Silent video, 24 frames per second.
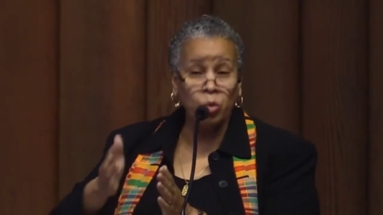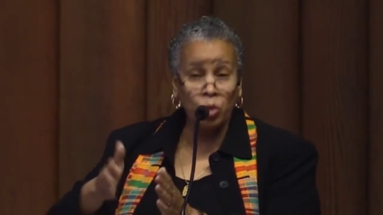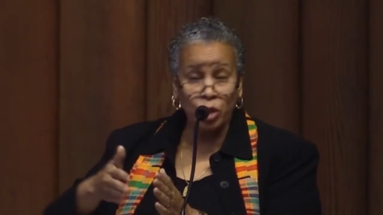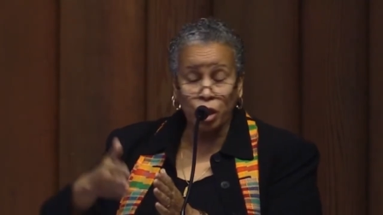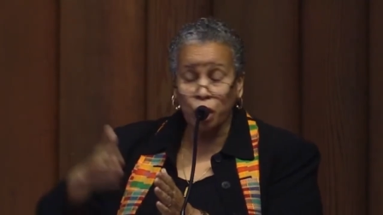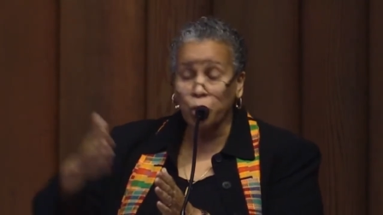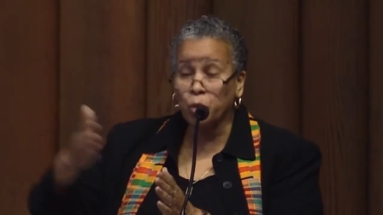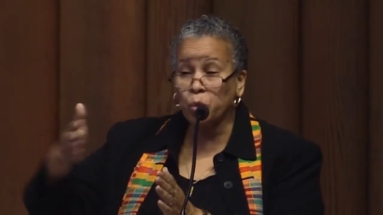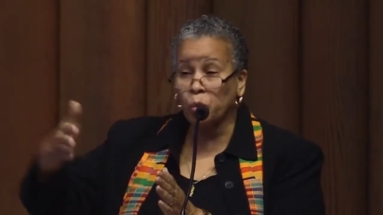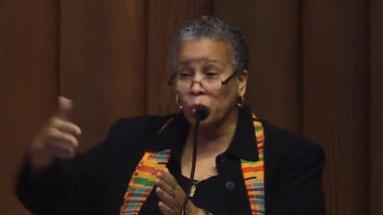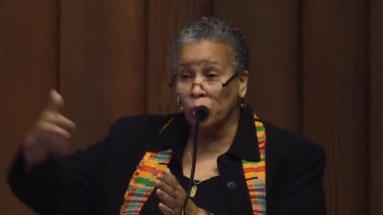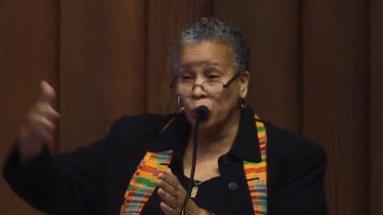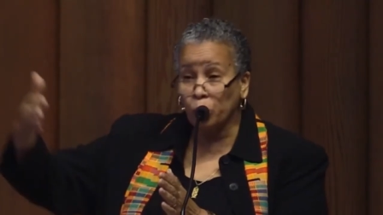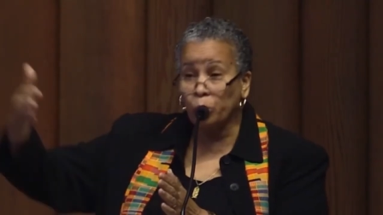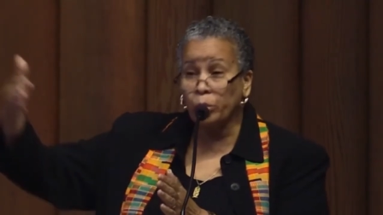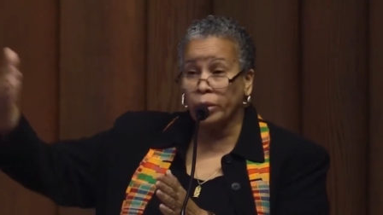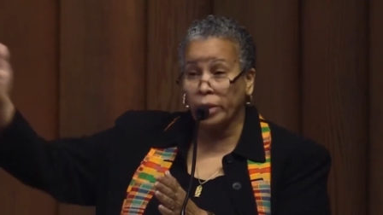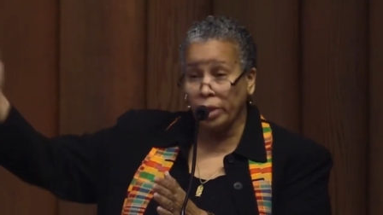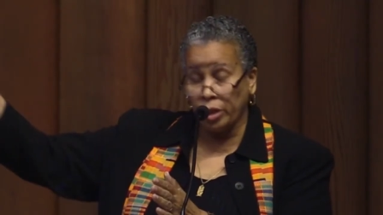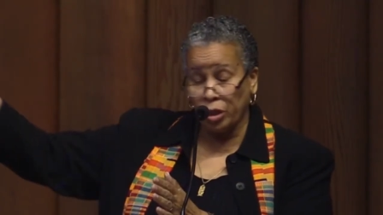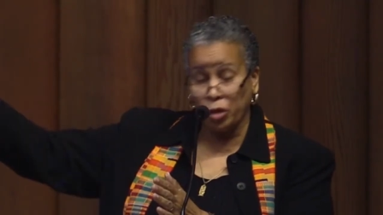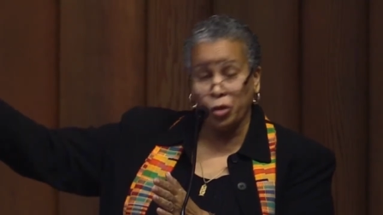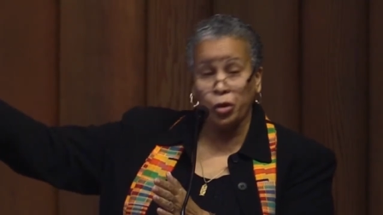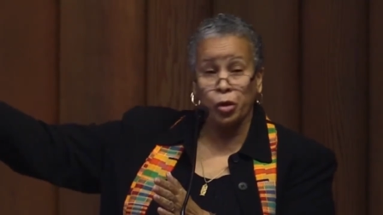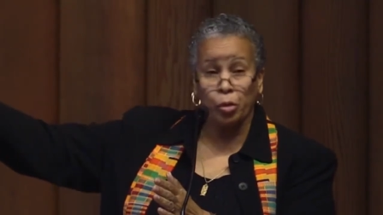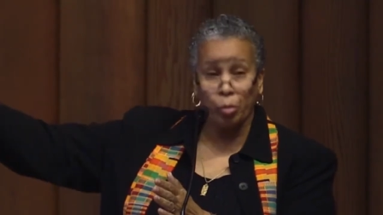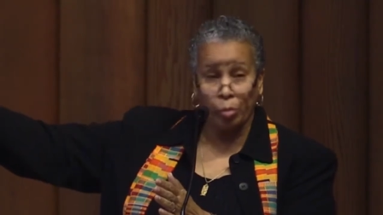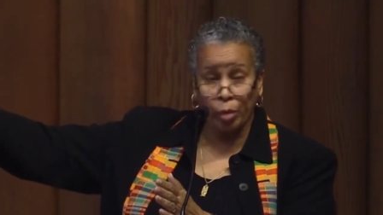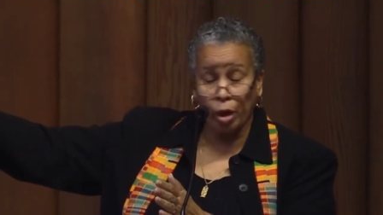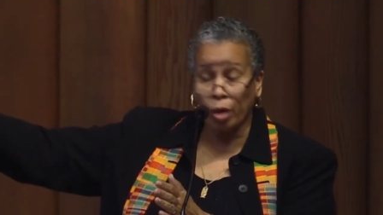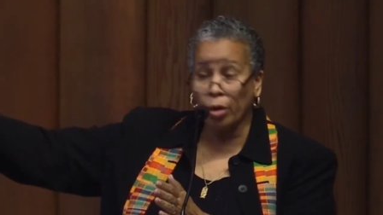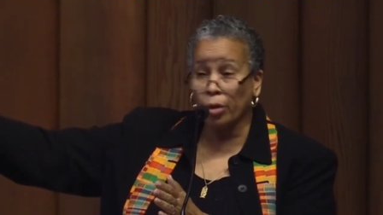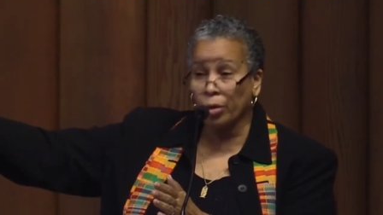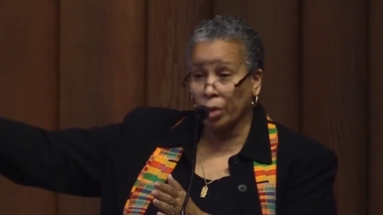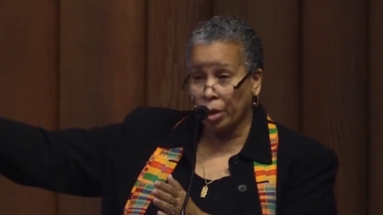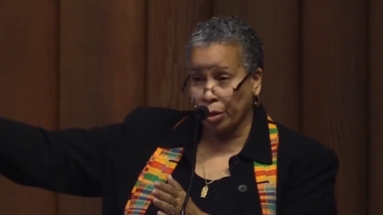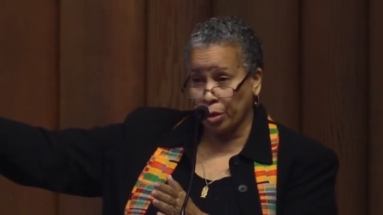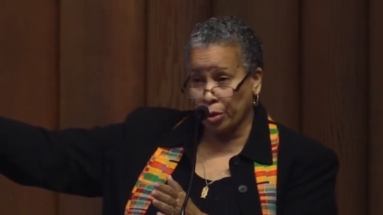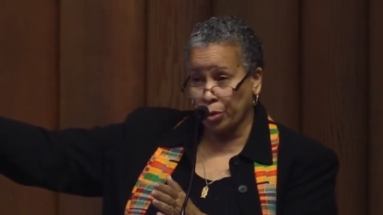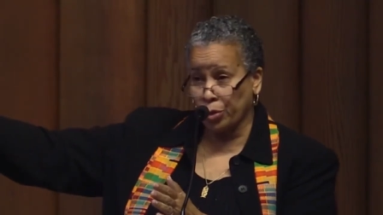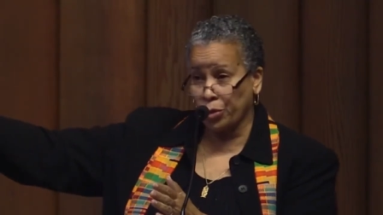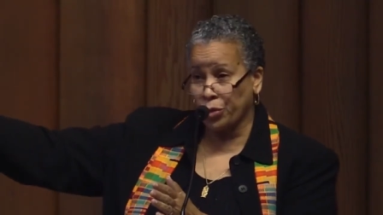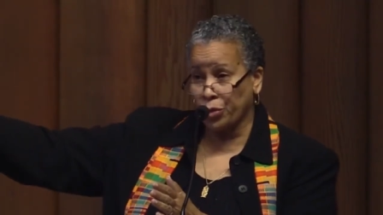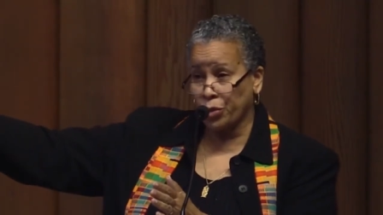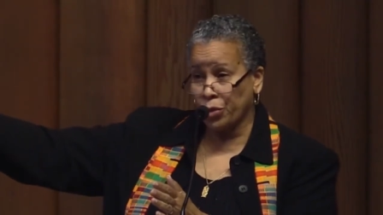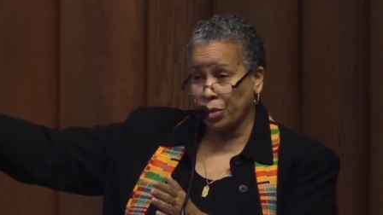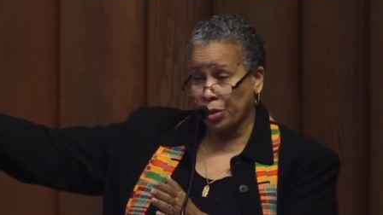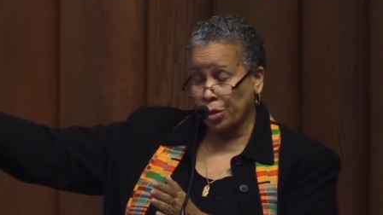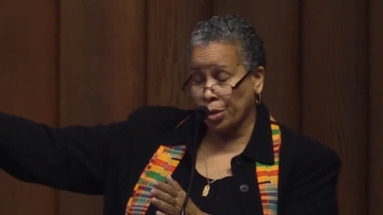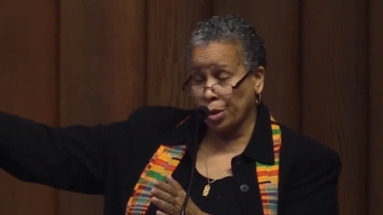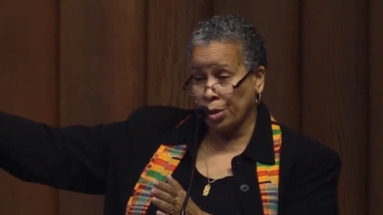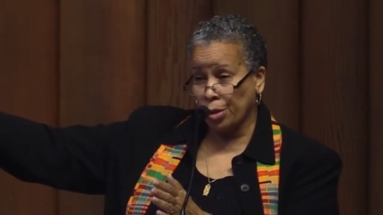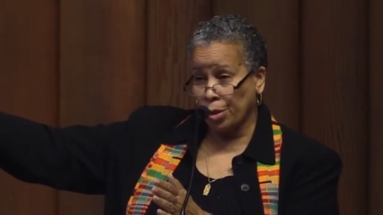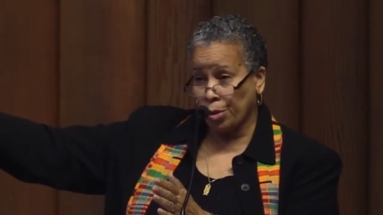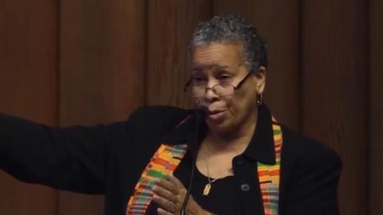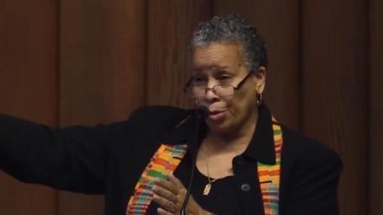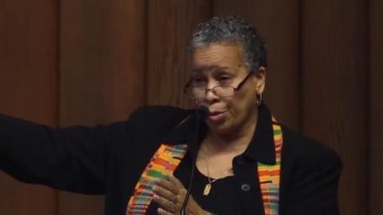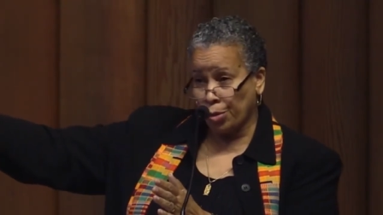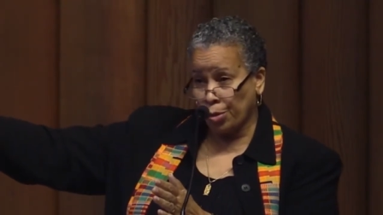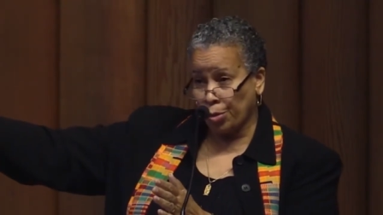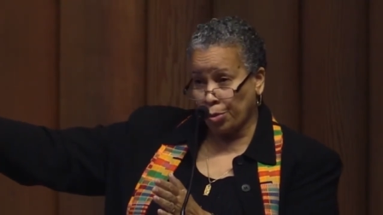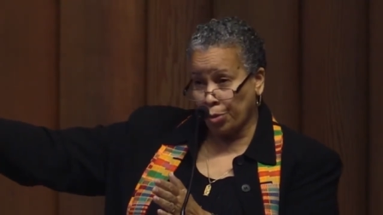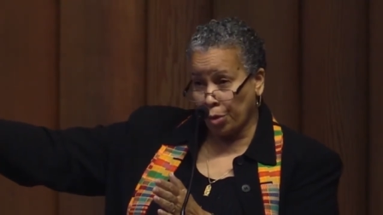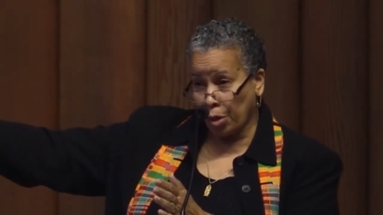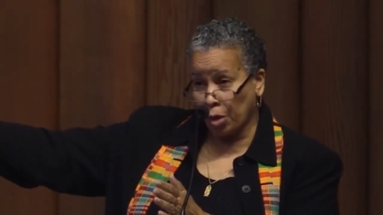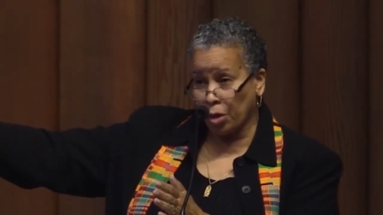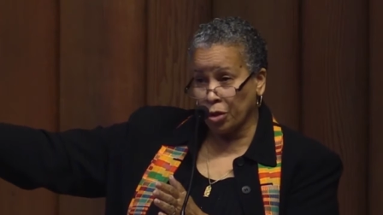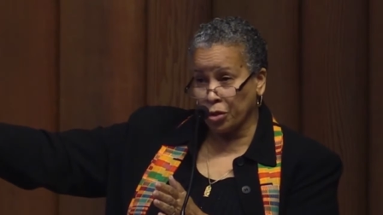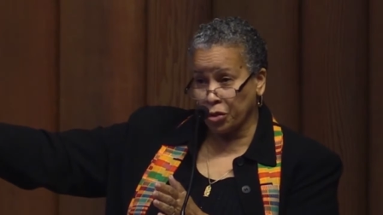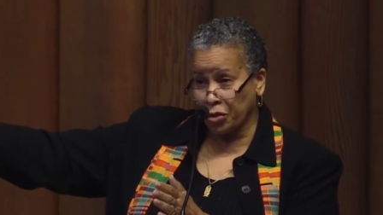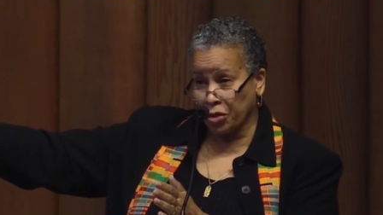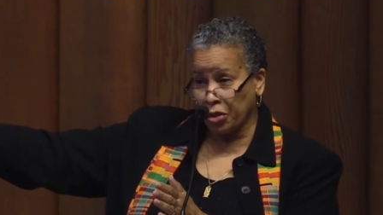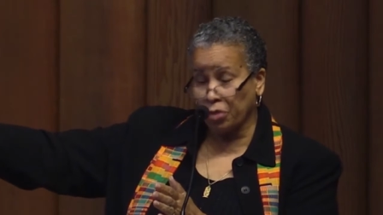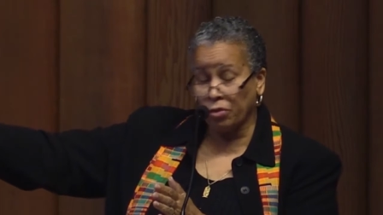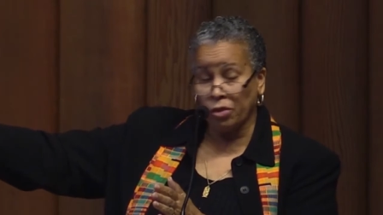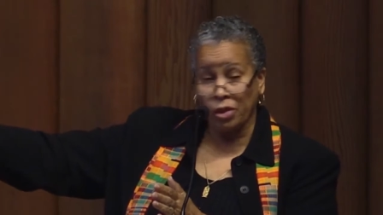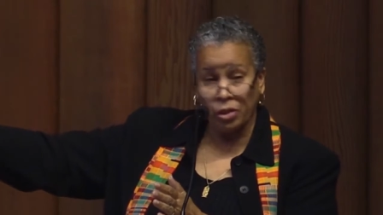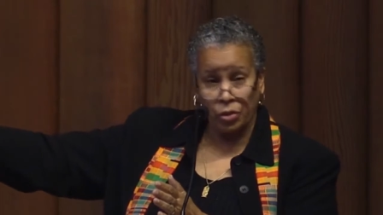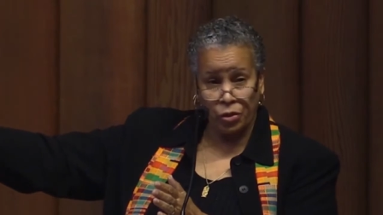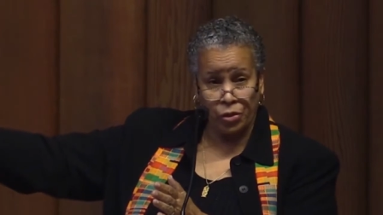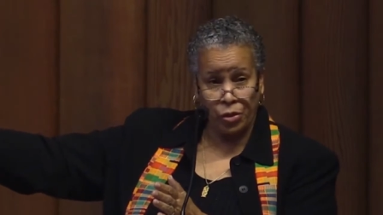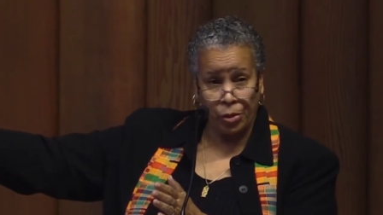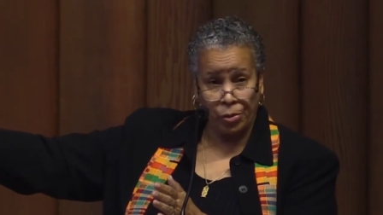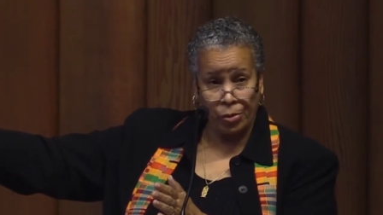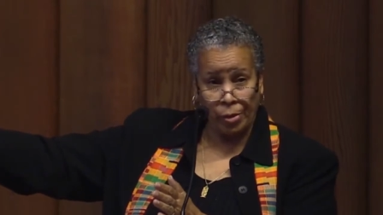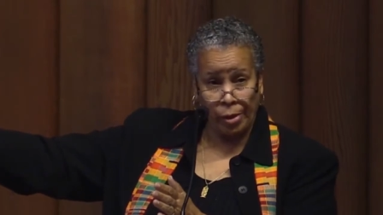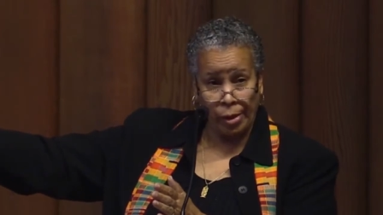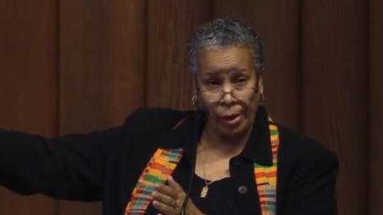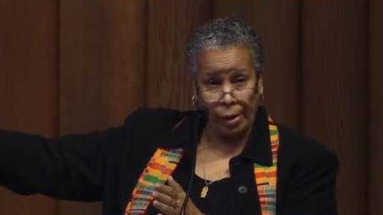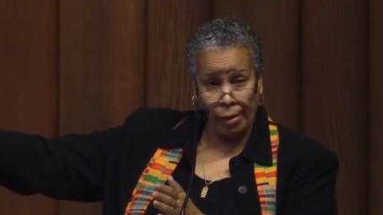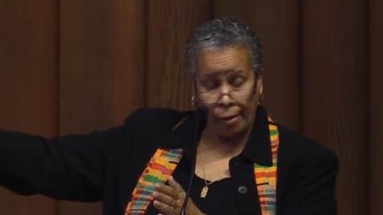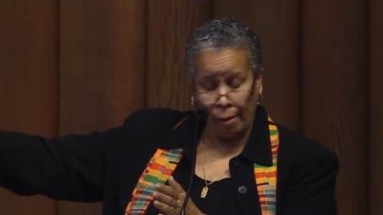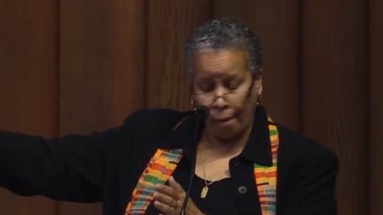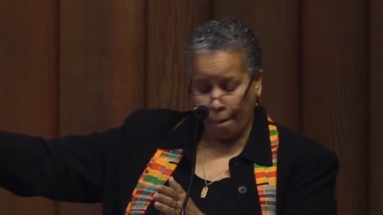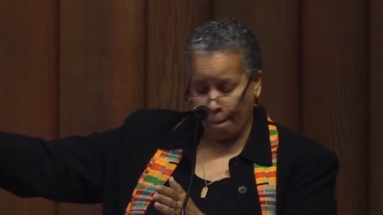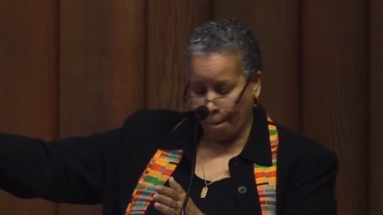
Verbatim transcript: which will be tomorrow's wrongs of history.